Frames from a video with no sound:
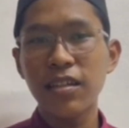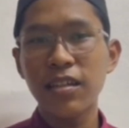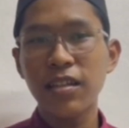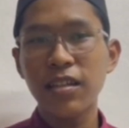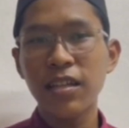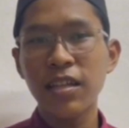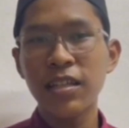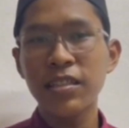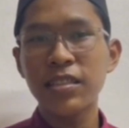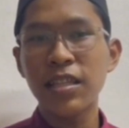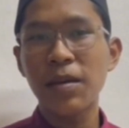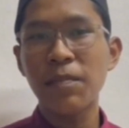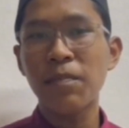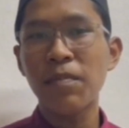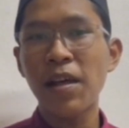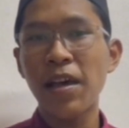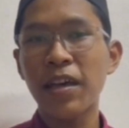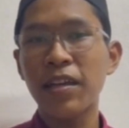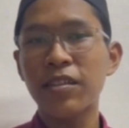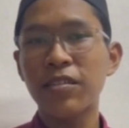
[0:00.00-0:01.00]
is
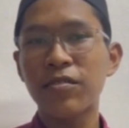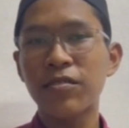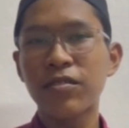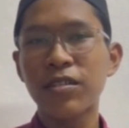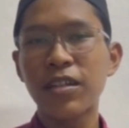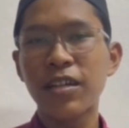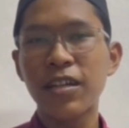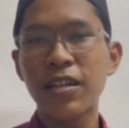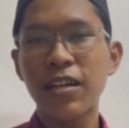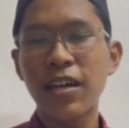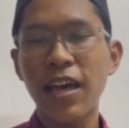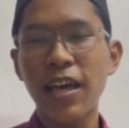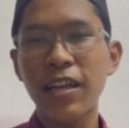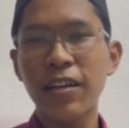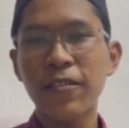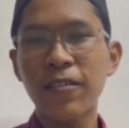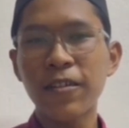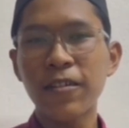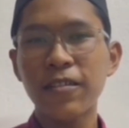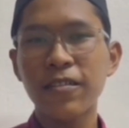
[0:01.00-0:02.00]
applied to the
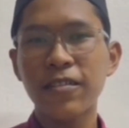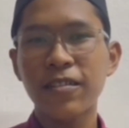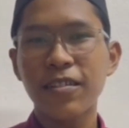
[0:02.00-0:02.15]
anode.